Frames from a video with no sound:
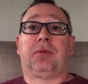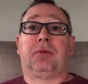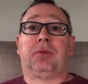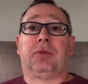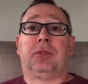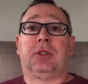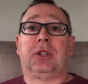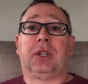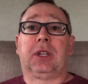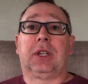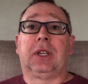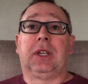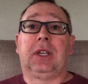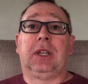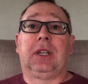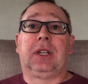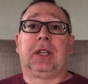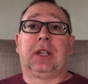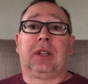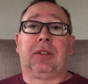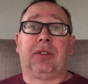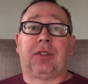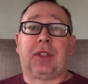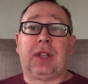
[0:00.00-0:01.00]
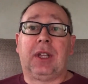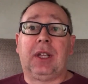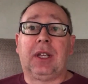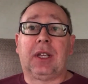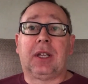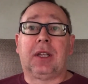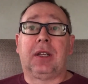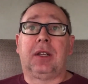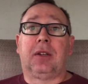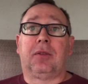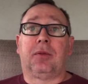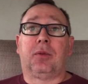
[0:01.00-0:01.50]
looking and
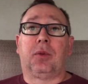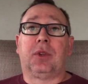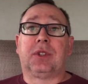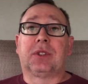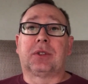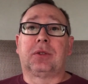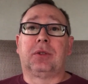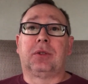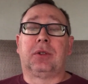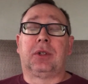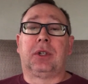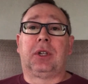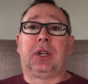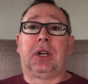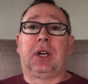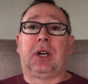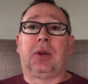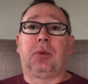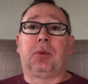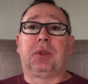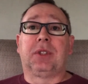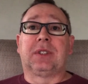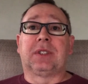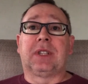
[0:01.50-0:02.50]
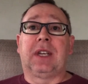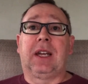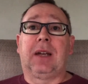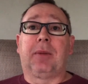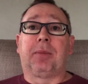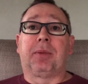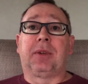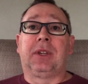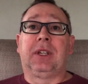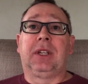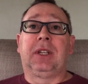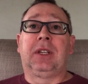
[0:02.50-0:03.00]
thinking of what's going on, what's
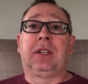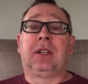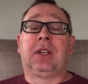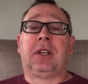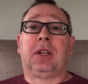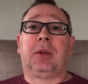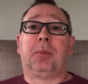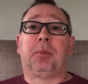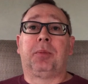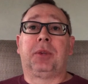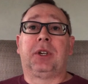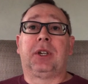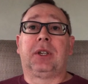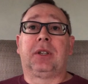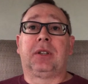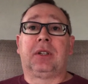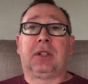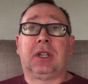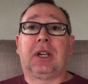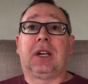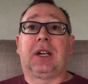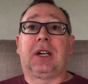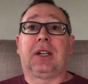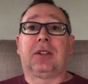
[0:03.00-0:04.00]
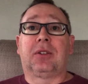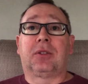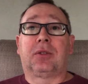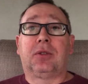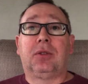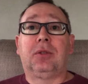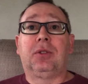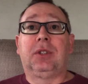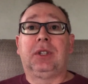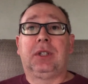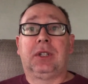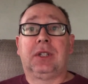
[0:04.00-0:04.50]
happening but God
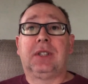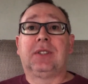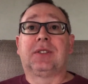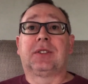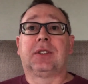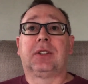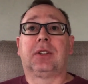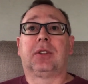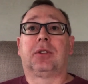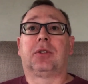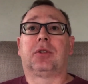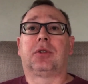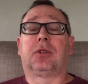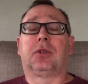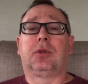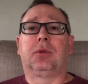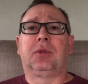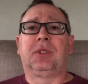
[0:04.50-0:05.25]
truly is in control.